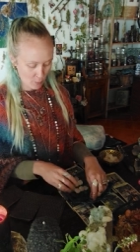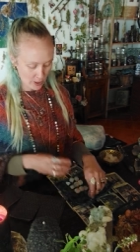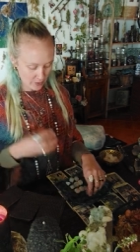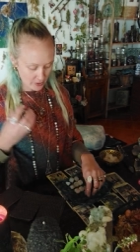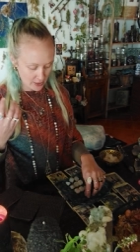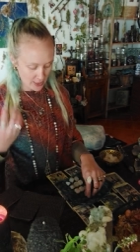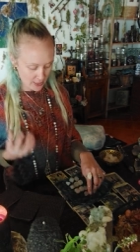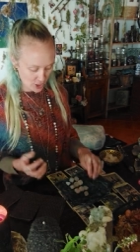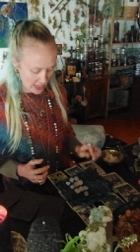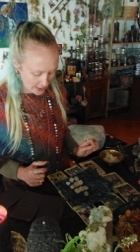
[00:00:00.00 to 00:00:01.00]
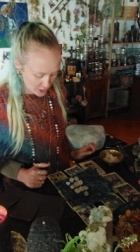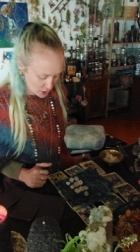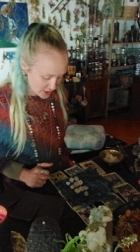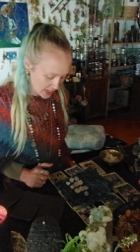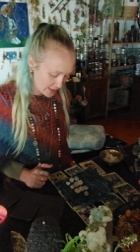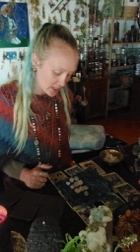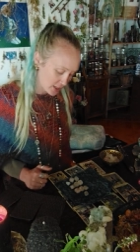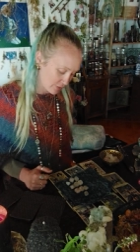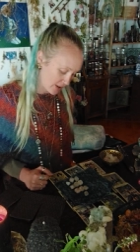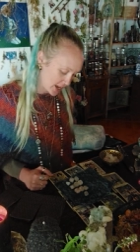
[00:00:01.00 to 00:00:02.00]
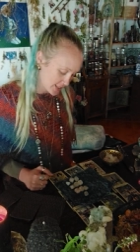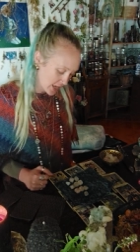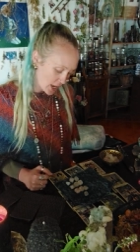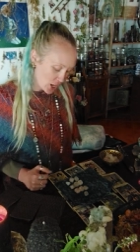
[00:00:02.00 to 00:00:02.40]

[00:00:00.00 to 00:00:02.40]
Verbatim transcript: Whatever these challenges are that you face,